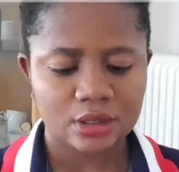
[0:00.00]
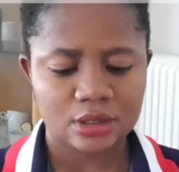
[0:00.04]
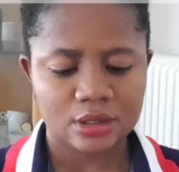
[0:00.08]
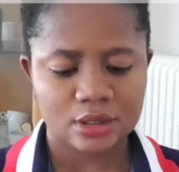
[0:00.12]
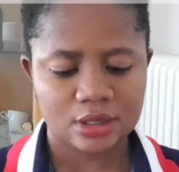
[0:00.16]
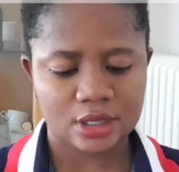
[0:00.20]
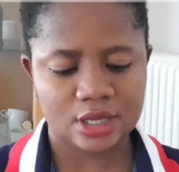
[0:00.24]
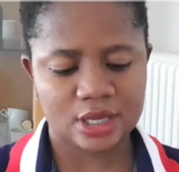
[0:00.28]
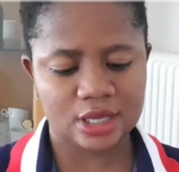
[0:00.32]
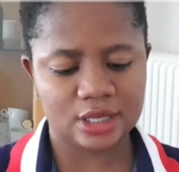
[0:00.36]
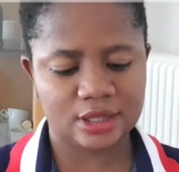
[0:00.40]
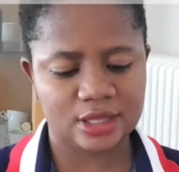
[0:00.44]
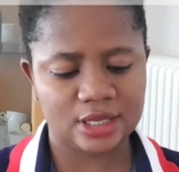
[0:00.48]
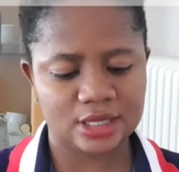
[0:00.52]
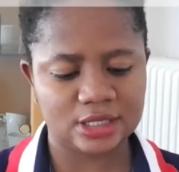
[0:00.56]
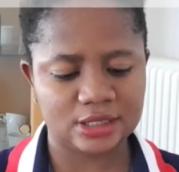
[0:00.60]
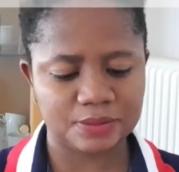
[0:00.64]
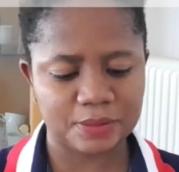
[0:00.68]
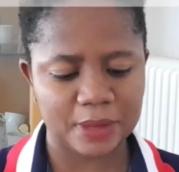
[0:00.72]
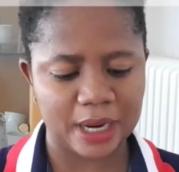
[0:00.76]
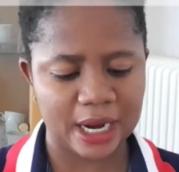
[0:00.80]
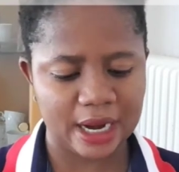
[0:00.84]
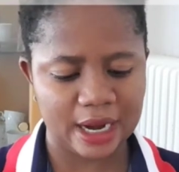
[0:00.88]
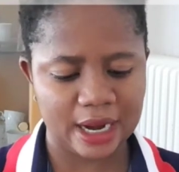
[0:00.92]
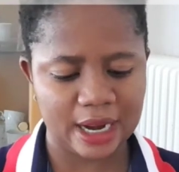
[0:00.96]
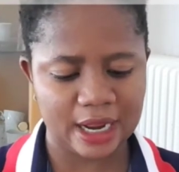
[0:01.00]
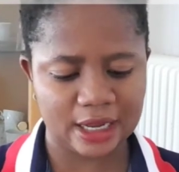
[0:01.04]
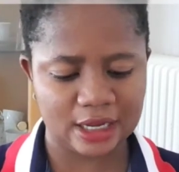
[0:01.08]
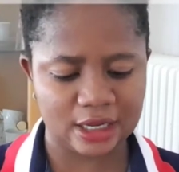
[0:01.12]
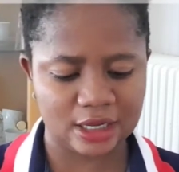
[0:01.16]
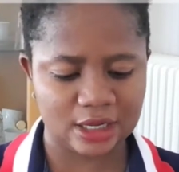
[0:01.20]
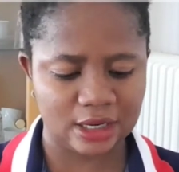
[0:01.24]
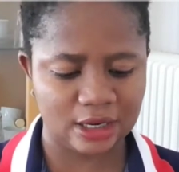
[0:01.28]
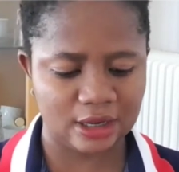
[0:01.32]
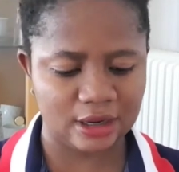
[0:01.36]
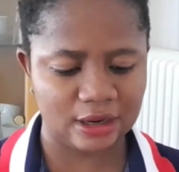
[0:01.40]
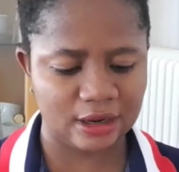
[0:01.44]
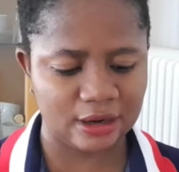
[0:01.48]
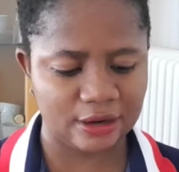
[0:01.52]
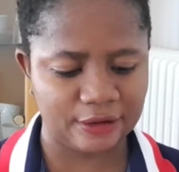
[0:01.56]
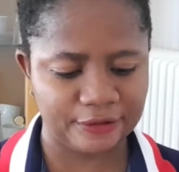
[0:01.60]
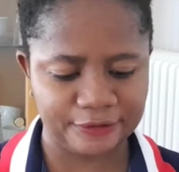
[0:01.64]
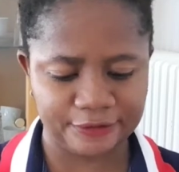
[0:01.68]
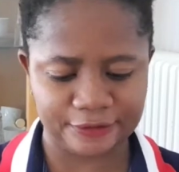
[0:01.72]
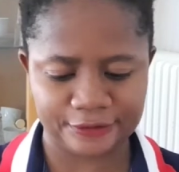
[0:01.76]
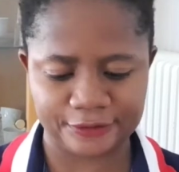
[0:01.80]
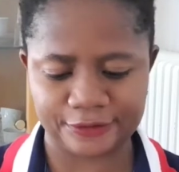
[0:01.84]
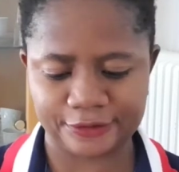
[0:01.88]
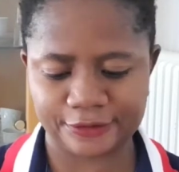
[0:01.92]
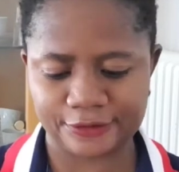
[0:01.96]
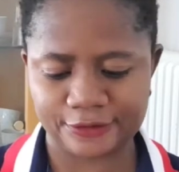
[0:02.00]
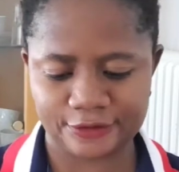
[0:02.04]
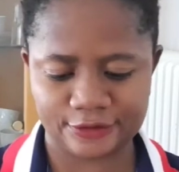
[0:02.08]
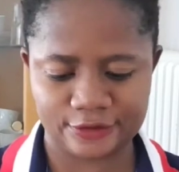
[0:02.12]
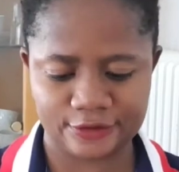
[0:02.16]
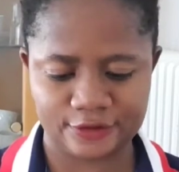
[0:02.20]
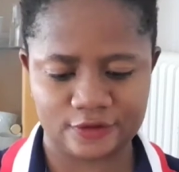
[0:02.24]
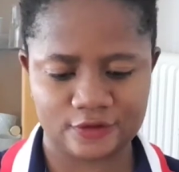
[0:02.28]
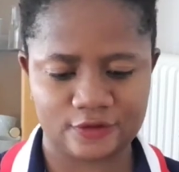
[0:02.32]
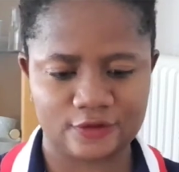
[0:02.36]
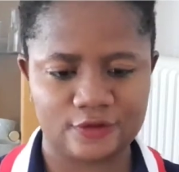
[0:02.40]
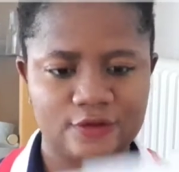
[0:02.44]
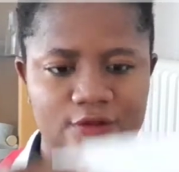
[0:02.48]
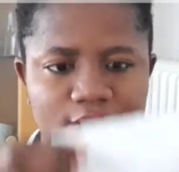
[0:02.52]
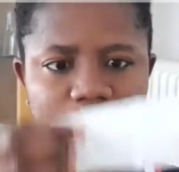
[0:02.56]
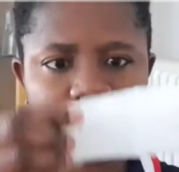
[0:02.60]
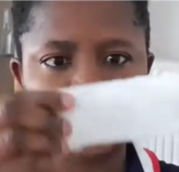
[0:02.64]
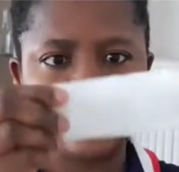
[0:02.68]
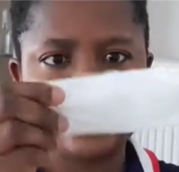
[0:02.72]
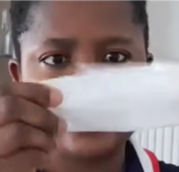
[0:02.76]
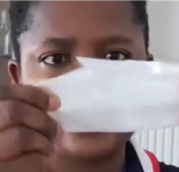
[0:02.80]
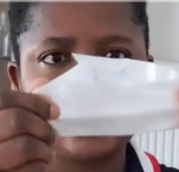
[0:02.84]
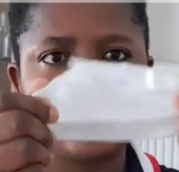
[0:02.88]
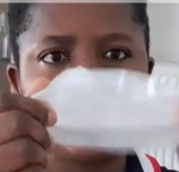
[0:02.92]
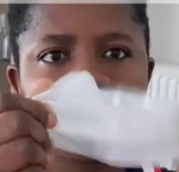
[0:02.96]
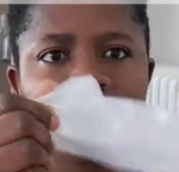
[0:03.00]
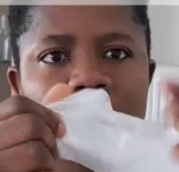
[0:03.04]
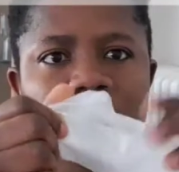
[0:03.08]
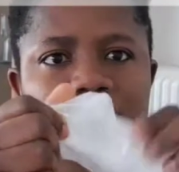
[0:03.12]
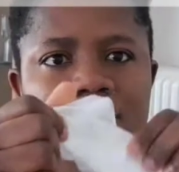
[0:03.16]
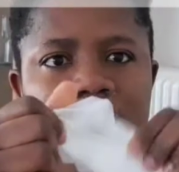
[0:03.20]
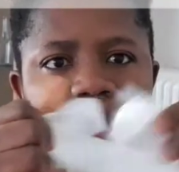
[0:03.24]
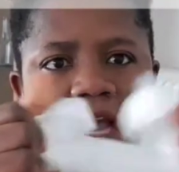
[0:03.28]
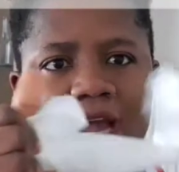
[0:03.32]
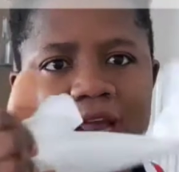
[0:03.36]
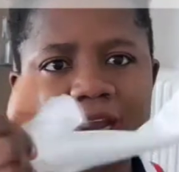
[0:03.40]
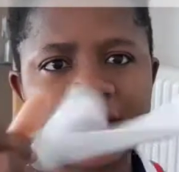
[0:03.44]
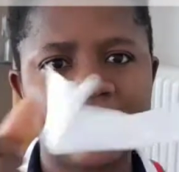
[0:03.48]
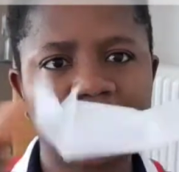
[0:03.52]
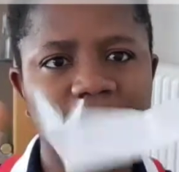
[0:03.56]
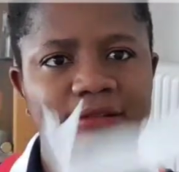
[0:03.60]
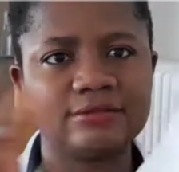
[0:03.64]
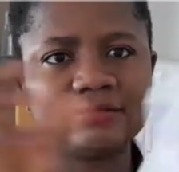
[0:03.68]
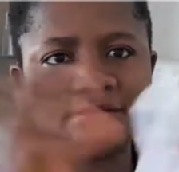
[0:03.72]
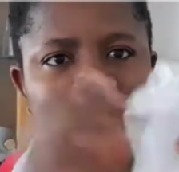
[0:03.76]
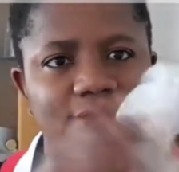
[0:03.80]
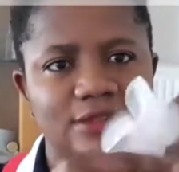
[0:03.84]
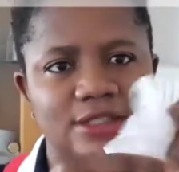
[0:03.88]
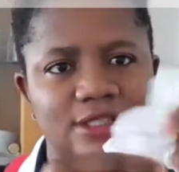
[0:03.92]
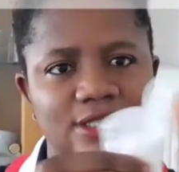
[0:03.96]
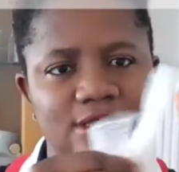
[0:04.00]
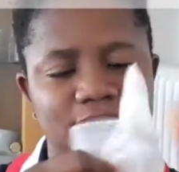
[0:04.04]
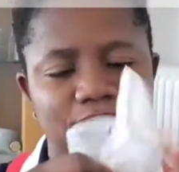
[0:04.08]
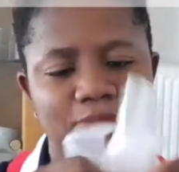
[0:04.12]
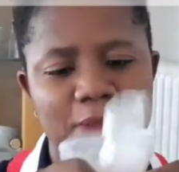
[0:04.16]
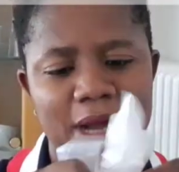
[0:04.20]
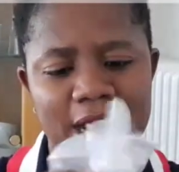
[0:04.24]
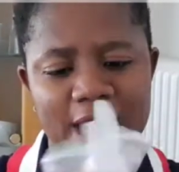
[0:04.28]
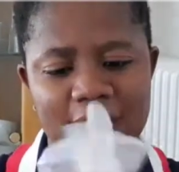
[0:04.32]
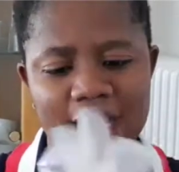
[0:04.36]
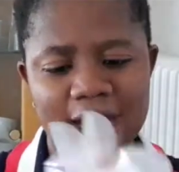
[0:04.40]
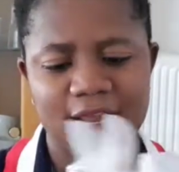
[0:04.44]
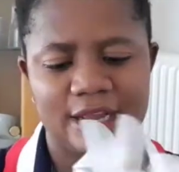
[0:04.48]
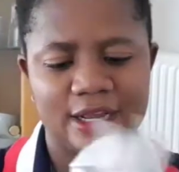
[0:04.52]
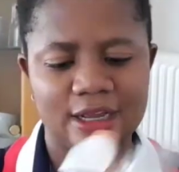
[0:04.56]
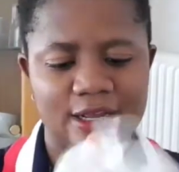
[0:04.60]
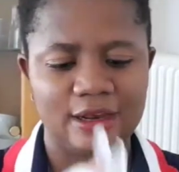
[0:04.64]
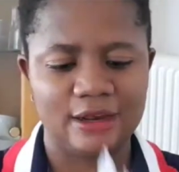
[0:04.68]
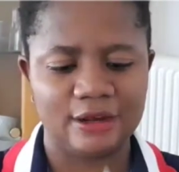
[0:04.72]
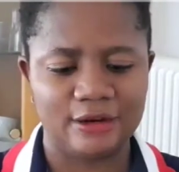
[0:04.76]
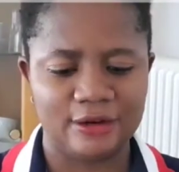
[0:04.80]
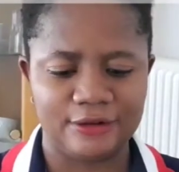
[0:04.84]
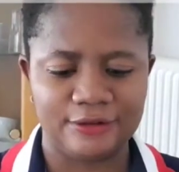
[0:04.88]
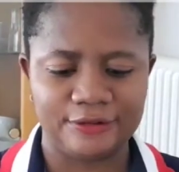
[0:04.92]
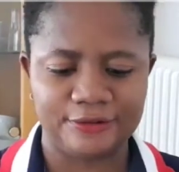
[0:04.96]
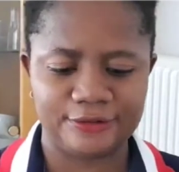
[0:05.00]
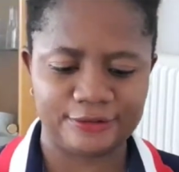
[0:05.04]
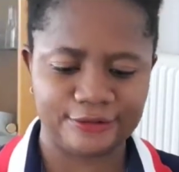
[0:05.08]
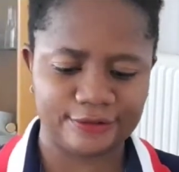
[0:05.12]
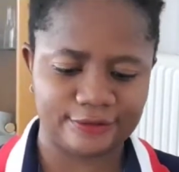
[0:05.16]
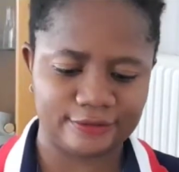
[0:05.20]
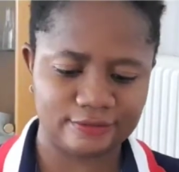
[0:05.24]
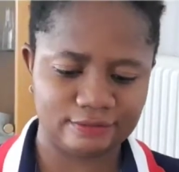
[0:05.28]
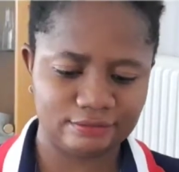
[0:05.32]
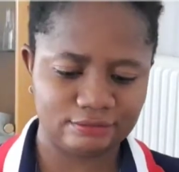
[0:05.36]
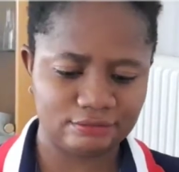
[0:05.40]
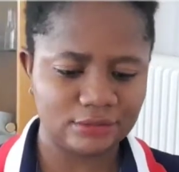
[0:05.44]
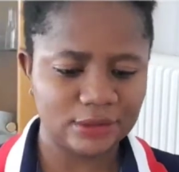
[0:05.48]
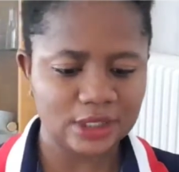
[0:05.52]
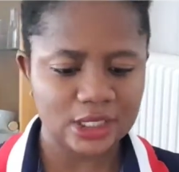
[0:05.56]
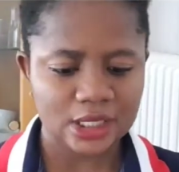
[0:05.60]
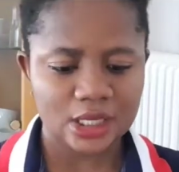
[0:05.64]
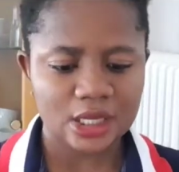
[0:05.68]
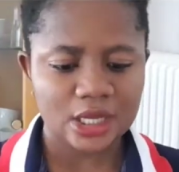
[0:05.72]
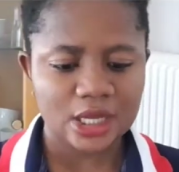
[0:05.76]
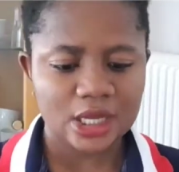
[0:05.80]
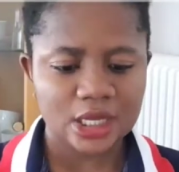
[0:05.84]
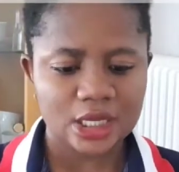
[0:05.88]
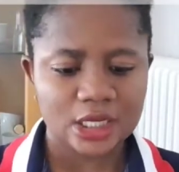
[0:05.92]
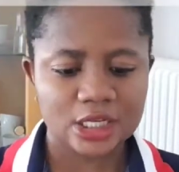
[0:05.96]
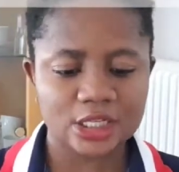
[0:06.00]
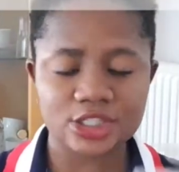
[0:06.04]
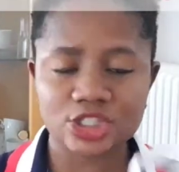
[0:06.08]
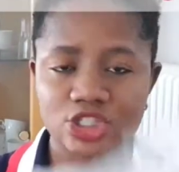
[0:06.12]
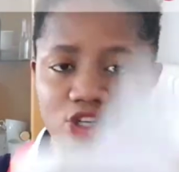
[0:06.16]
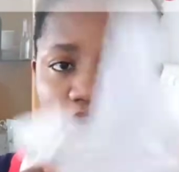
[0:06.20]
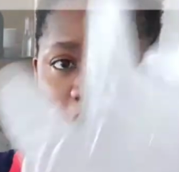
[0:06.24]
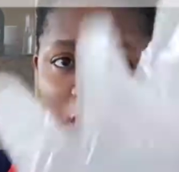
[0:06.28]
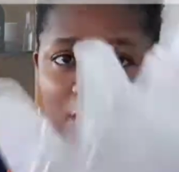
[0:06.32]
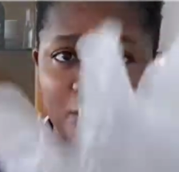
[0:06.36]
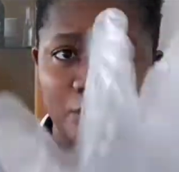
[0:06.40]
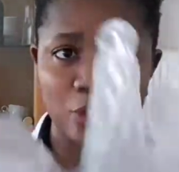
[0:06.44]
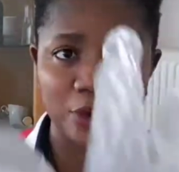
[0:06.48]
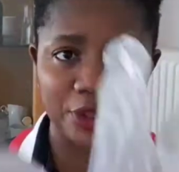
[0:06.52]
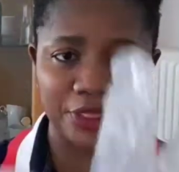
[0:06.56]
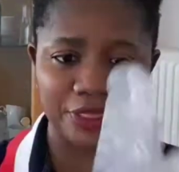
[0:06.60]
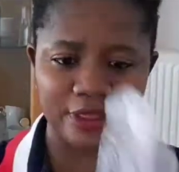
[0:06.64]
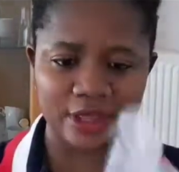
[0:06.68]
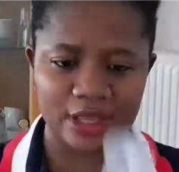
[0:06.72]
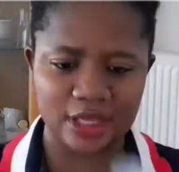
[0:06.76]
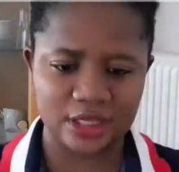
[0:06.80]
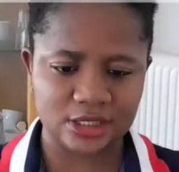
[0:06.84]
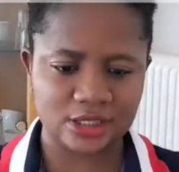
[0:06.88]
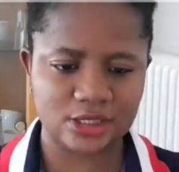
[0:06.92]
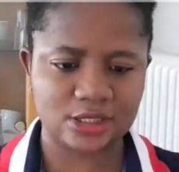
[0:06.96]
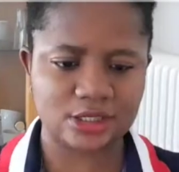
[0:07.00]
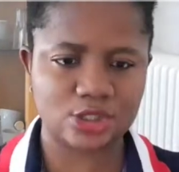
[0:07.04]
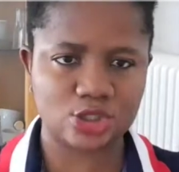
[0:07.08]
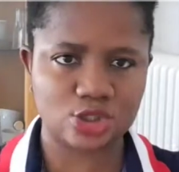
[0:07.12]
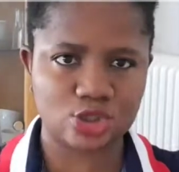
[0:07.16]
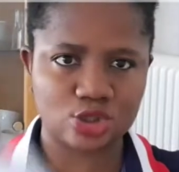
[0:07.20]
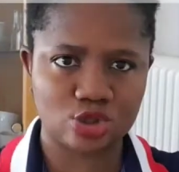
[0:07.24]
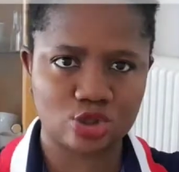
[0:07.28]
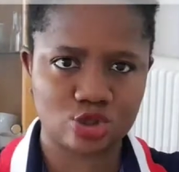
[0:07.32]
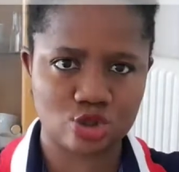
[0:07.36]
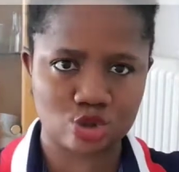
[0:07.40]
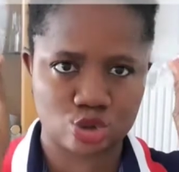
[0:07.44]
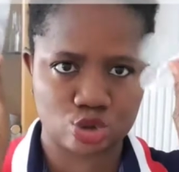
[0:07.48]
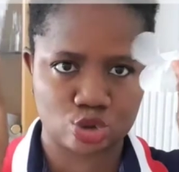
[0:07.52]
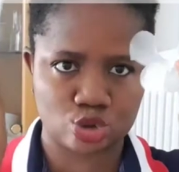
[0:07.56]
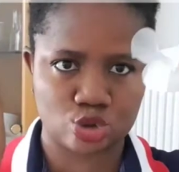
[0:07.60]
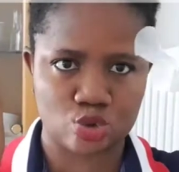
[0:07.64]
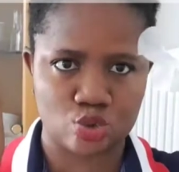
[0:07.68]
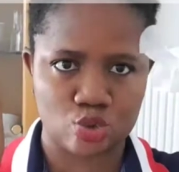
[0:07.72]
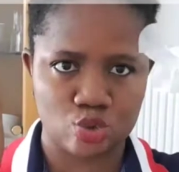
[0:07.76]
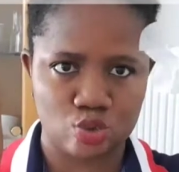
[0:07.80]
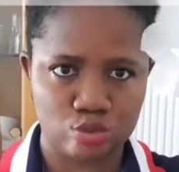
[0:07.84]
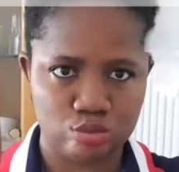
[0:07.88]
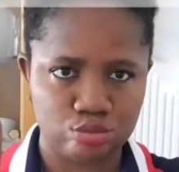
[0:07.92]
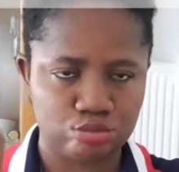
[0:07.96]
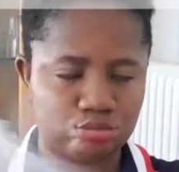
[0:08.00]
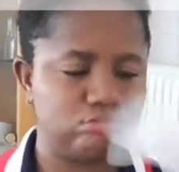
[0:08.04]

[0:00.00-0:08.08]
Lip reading: Okay, this is my hand glove. Ta-da, this is my hand glove. It comes with it too.